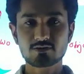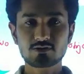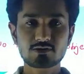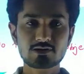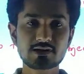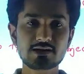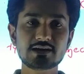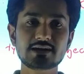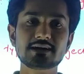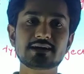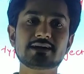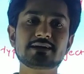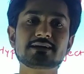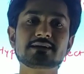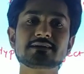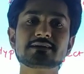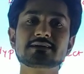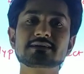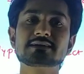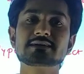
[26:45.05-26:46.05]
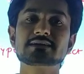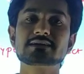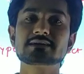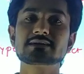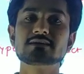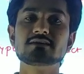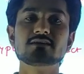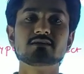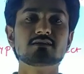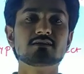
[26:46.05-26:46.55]
Okay,
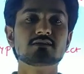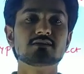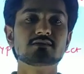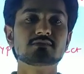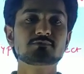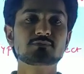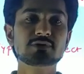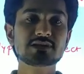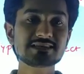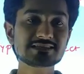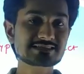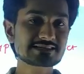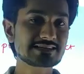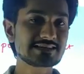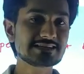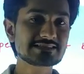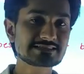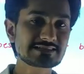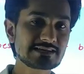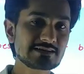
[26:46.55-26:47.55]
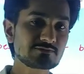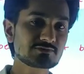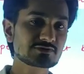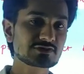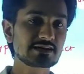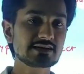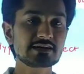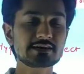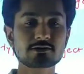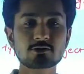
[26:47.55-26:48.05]
and please stay safe,
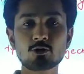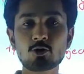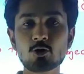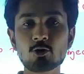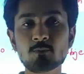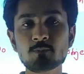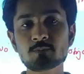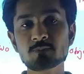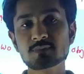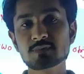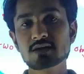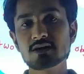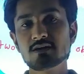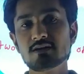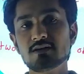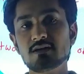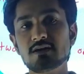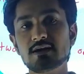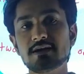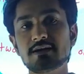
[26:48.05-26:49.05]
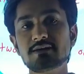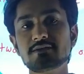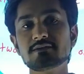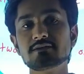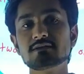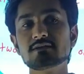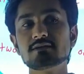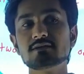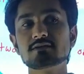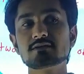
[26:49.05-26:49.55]
stay at home, and
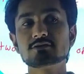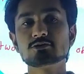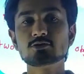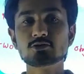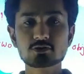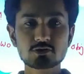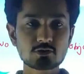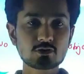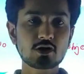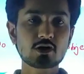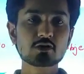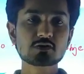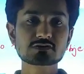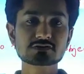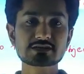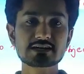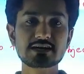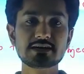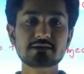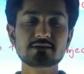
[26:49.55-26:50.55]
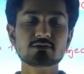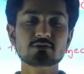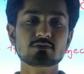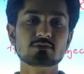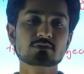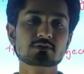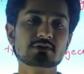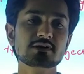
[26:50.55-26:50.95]
don't go outside.